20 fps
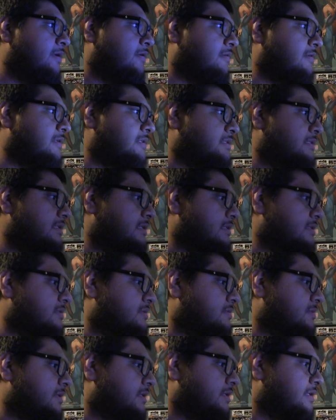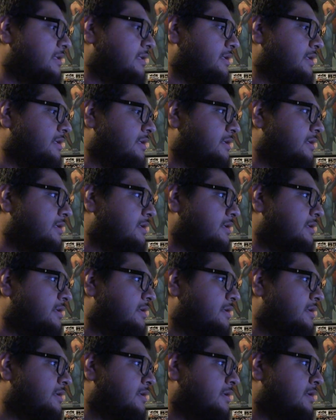What's this one?
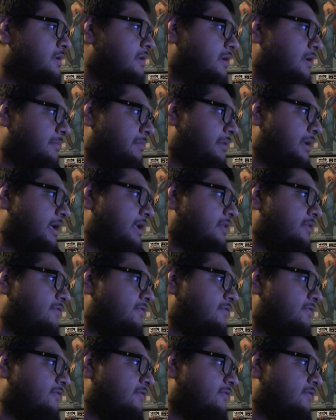Applied